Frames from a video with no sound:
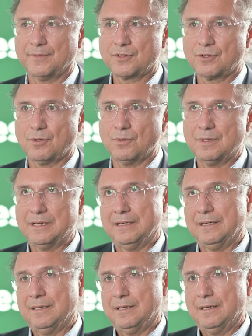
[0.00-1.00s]
So
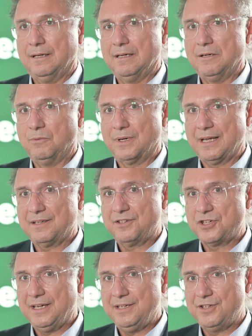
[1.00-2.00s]
what has
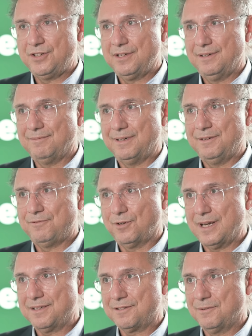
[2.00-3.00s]
changed
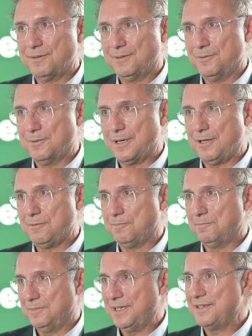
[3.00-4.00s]
for us?
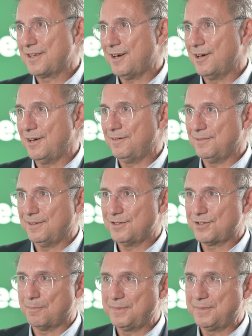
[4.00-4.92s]
Well, these are some